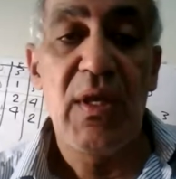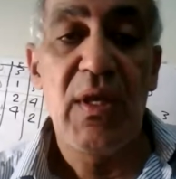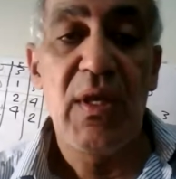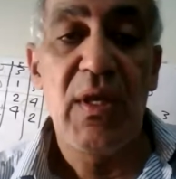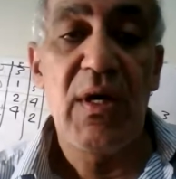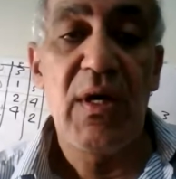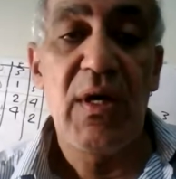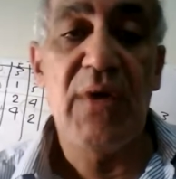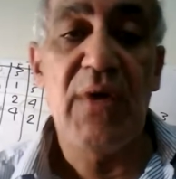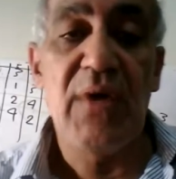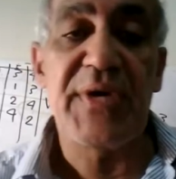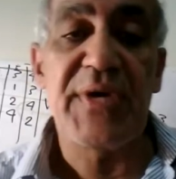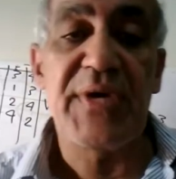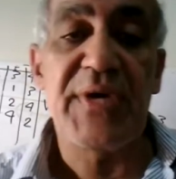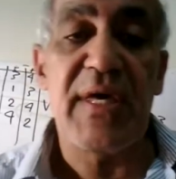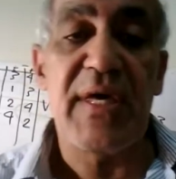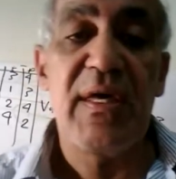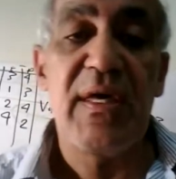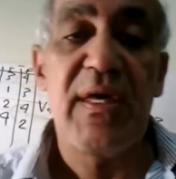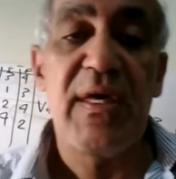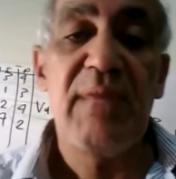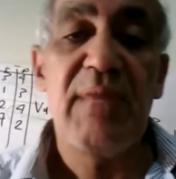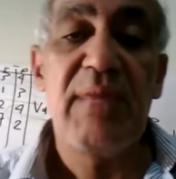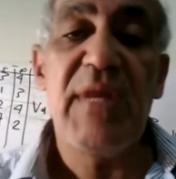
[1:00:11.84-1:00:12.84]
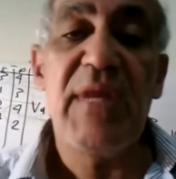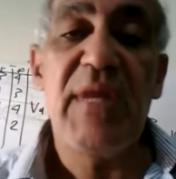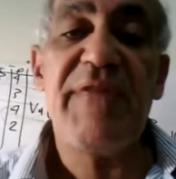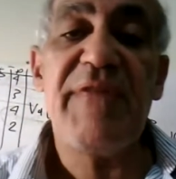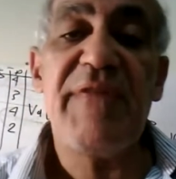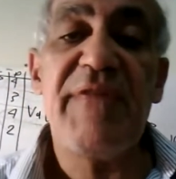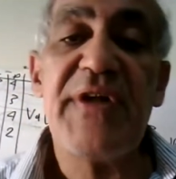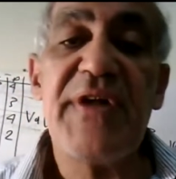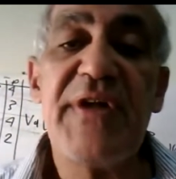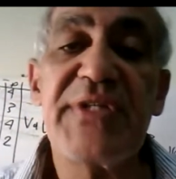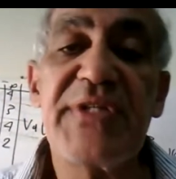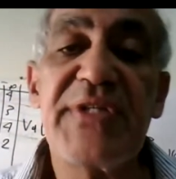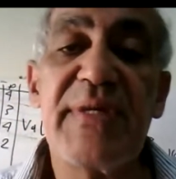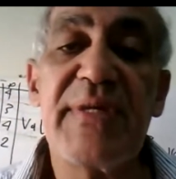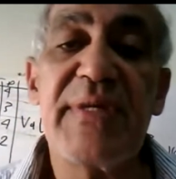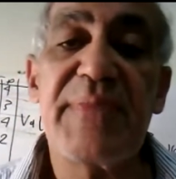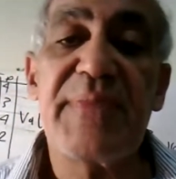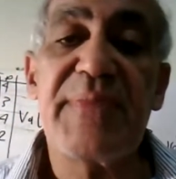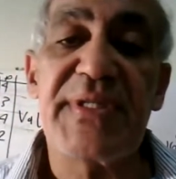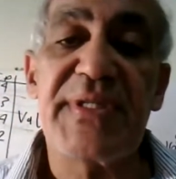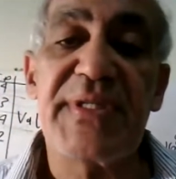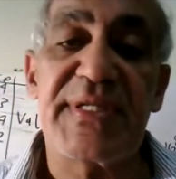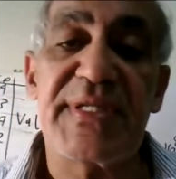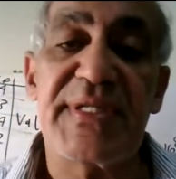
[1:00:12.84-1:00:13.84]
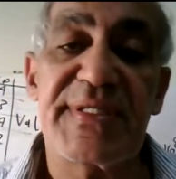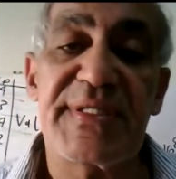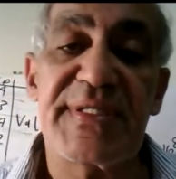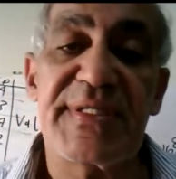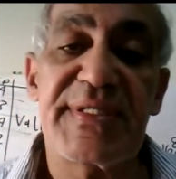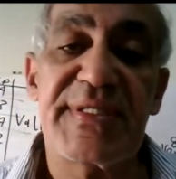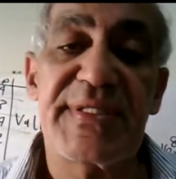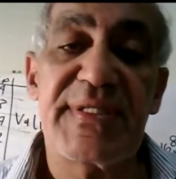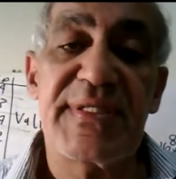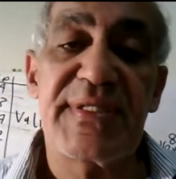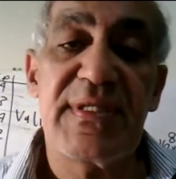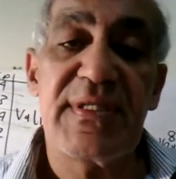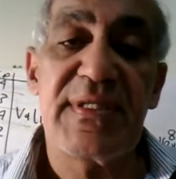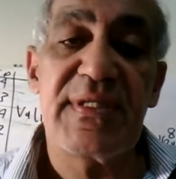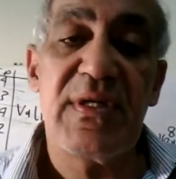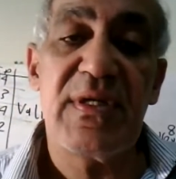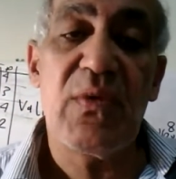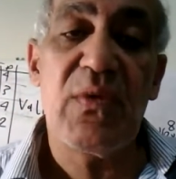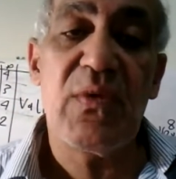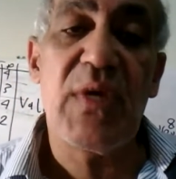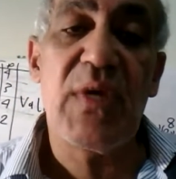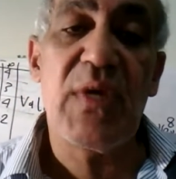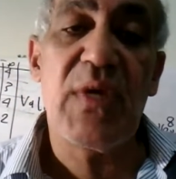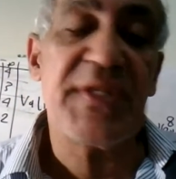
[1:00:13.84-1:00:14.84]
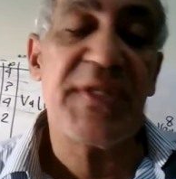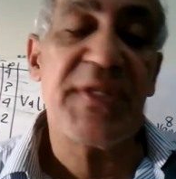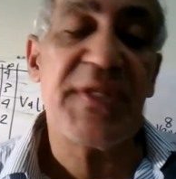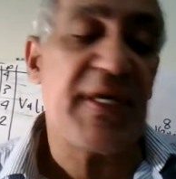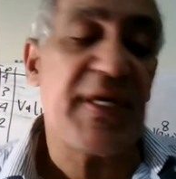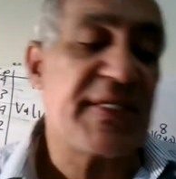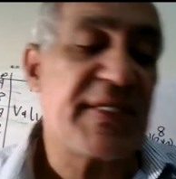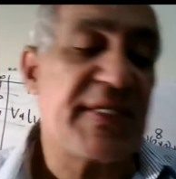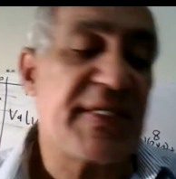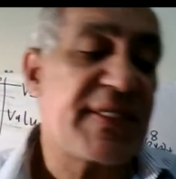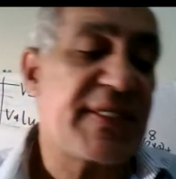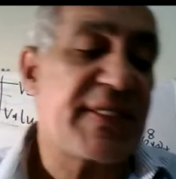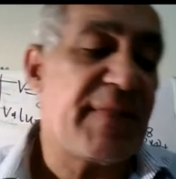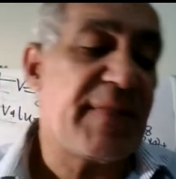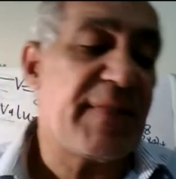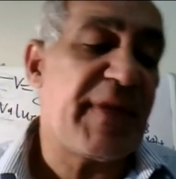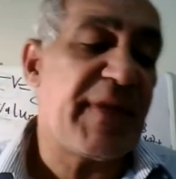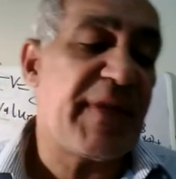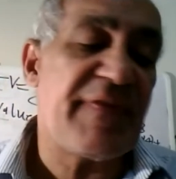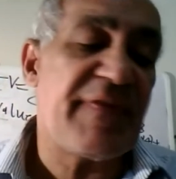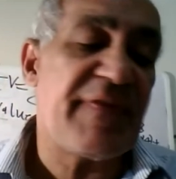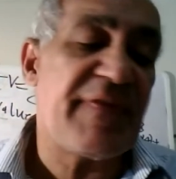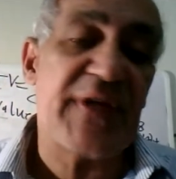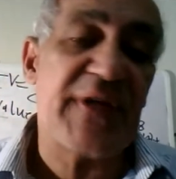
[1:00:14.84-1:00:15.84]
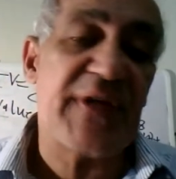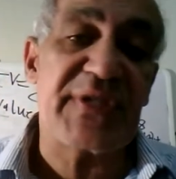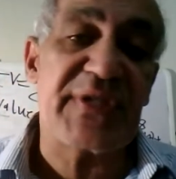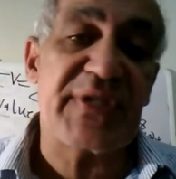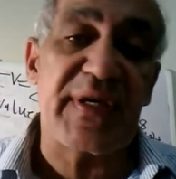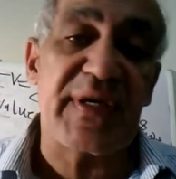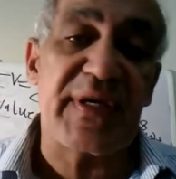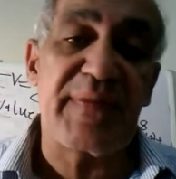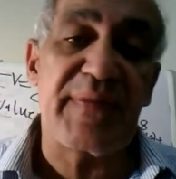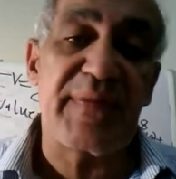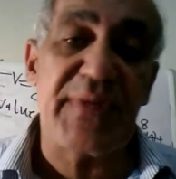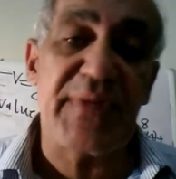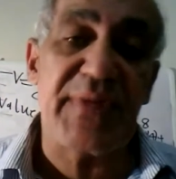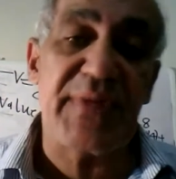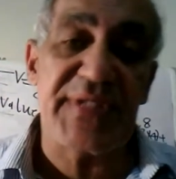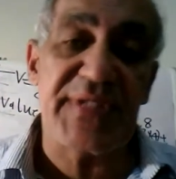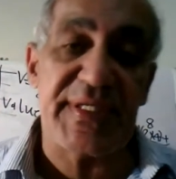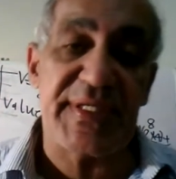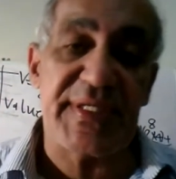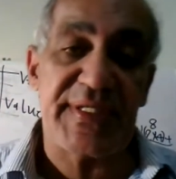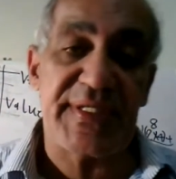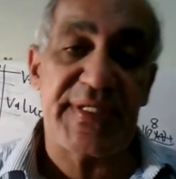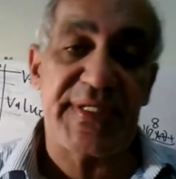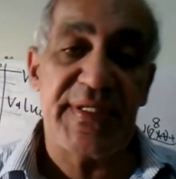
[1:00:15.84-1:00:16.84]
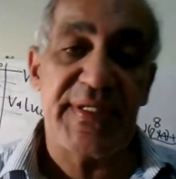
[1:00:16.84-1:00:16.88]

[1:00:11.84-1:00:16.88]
Okay, manufacturing process. What is the manufacturing process?